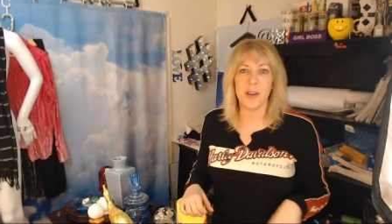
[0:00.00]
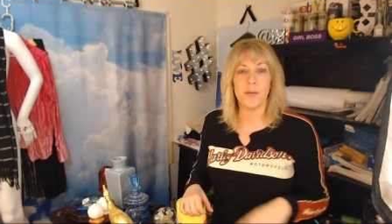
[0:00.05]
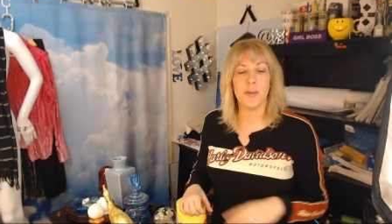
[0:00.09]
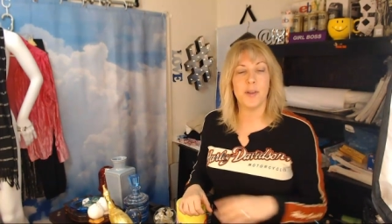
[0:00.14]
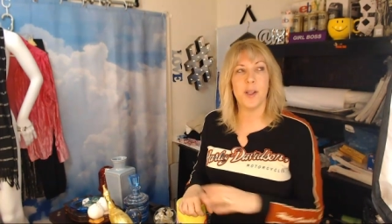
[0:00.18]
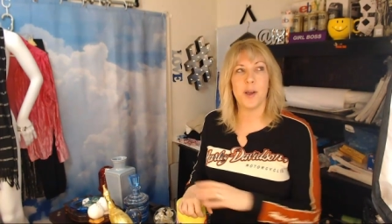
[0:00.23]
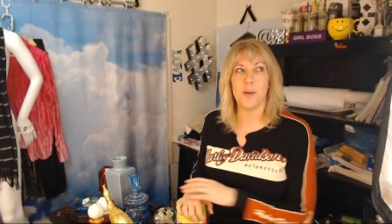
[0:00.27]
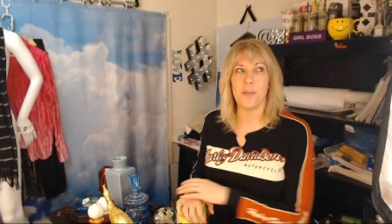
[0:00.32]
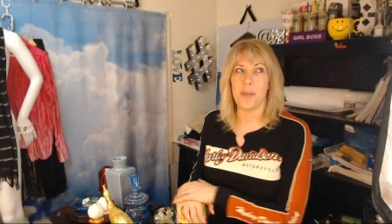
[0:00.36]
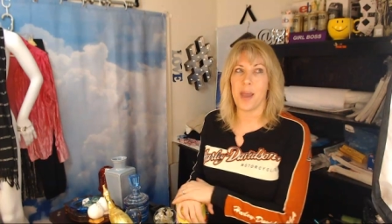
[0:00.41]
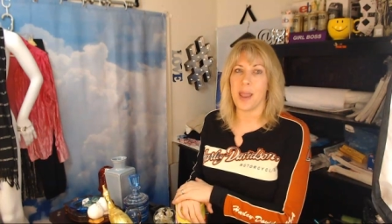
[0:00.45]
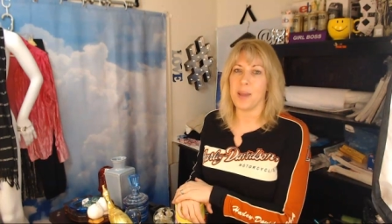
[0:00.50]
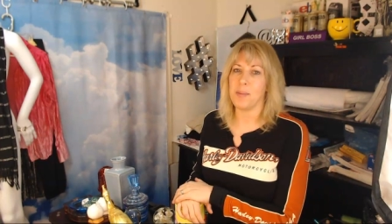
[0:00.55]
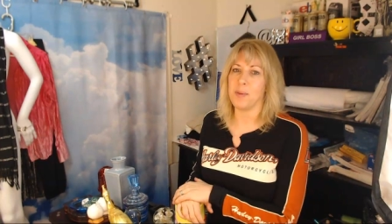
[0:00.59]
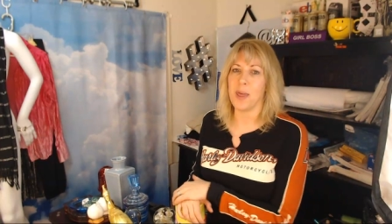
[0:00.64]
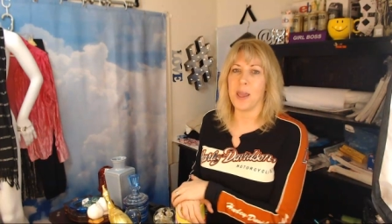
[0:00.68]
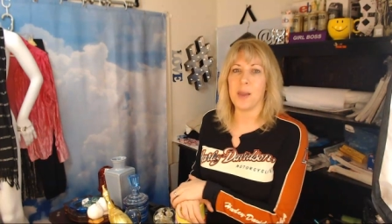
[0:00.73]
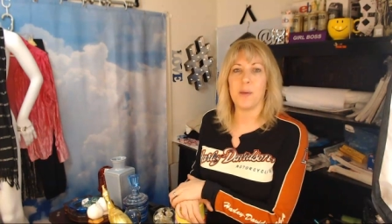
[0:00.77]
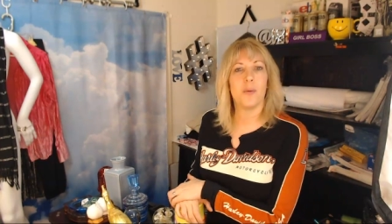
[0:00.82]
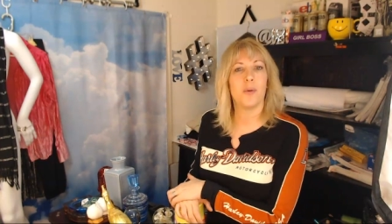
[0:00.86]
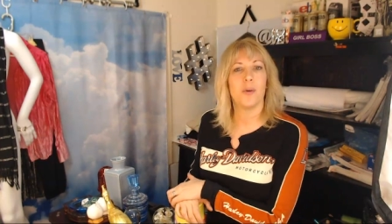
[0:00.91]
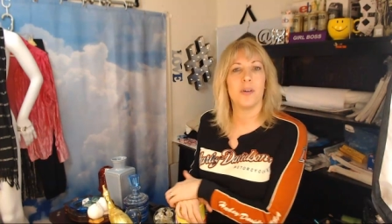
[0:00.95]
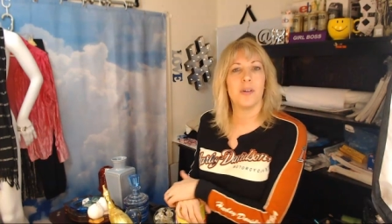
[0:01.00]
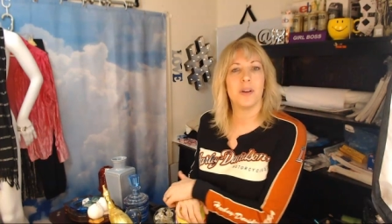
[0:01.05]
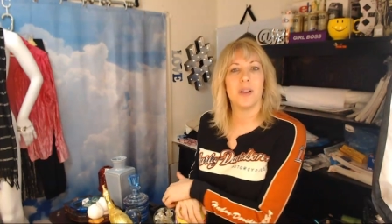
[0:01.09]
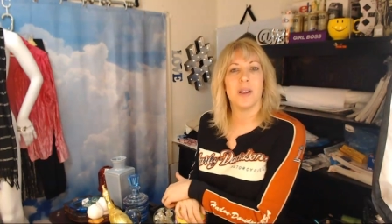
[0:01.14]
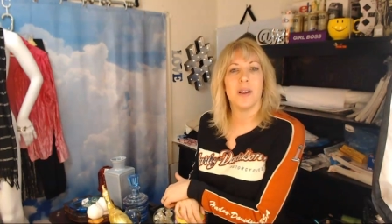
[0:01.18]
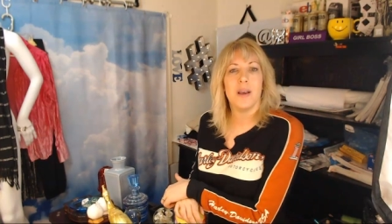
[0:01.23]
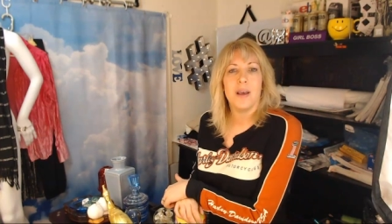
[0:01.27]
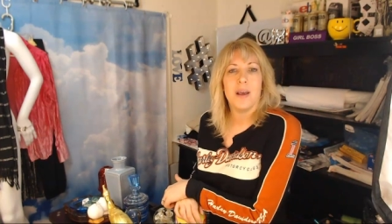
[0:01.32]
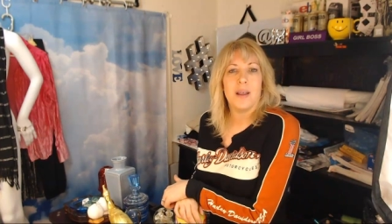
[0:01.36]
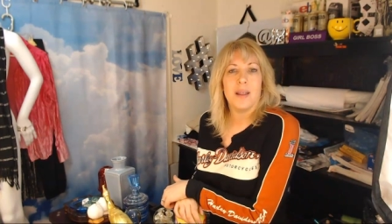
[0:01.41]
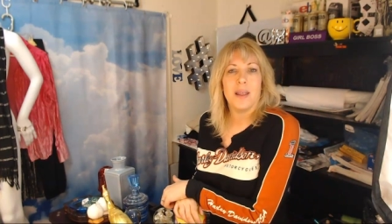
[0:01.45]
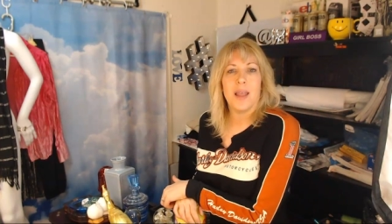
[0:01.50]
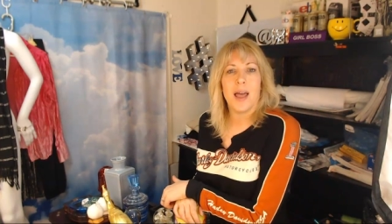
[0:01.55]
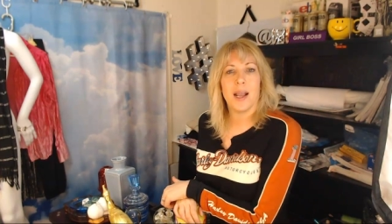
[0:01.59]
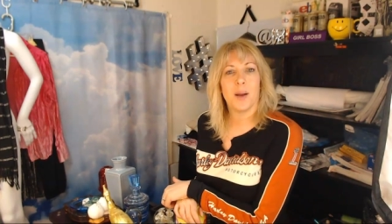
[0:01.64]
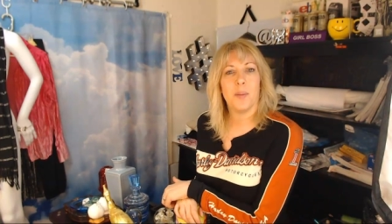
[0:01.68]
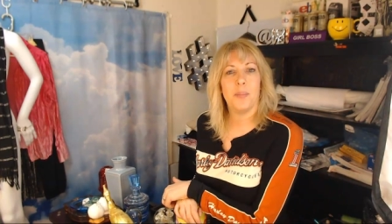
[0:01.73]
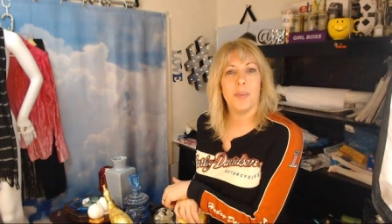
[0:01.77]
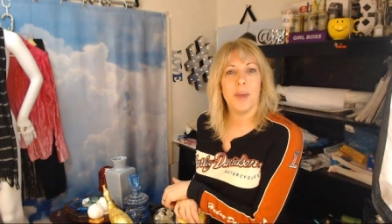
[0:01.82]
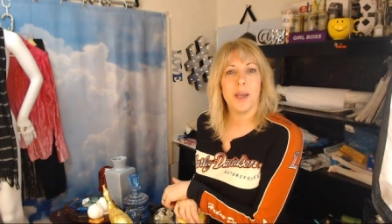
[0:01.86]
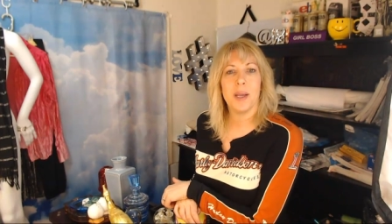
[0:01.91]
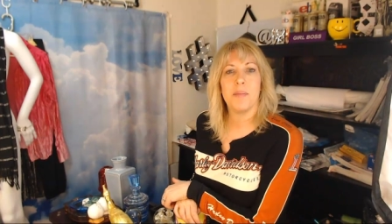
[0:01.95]
even though maybe they weren't
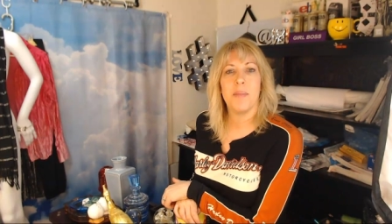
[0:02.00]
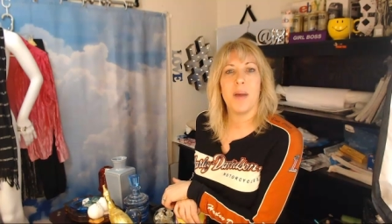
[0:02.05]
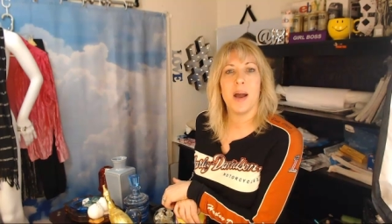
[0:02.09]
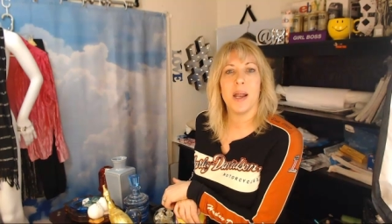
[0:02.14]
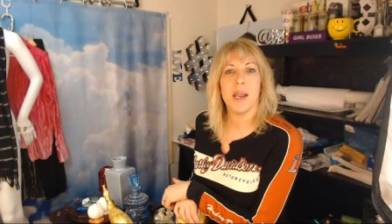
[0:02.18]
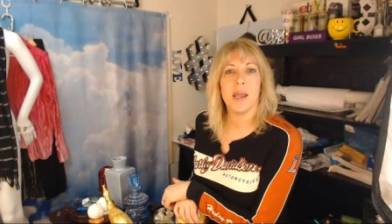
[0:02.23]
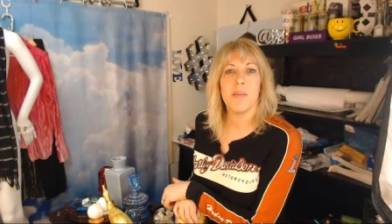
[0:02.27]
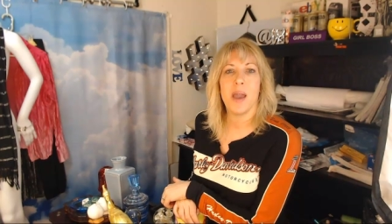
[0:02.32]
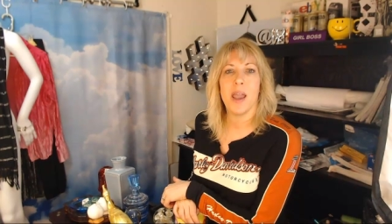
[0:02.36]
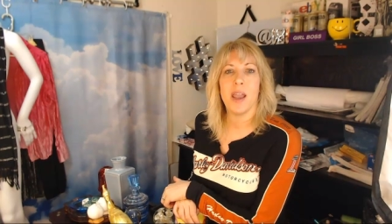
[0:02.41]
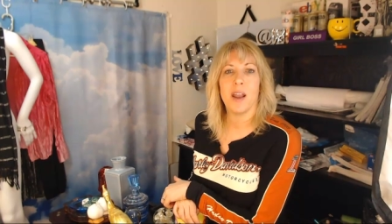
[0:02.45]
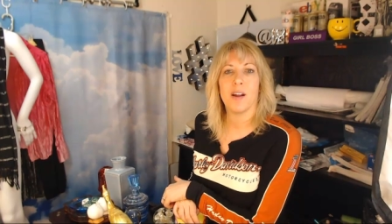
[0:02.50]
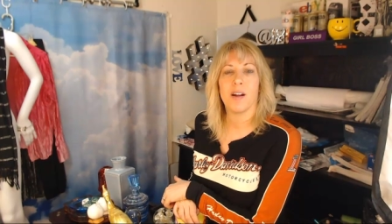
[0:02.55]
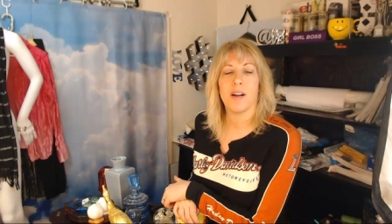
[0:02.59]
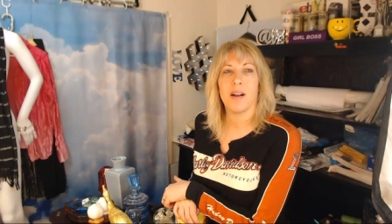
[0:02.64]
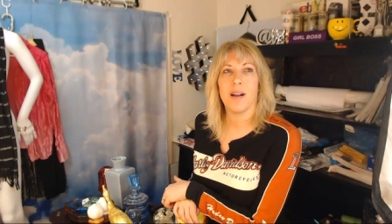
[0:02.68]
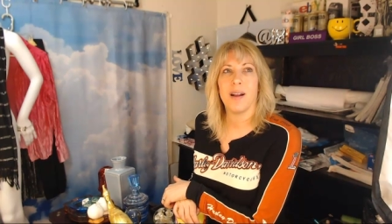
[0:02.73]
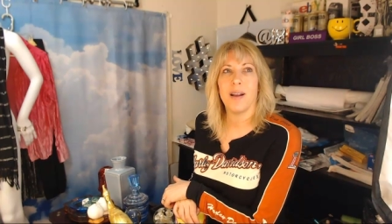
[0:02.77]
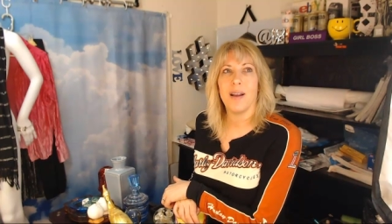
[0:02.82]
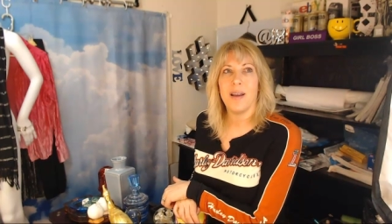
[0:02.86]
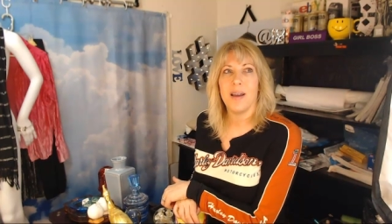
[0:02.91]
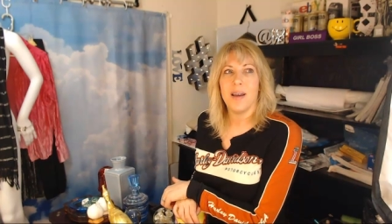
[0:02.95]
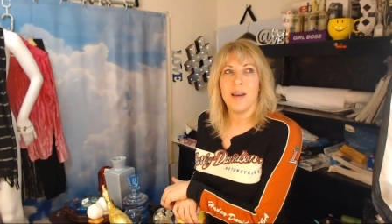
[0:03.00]
like a big money maker.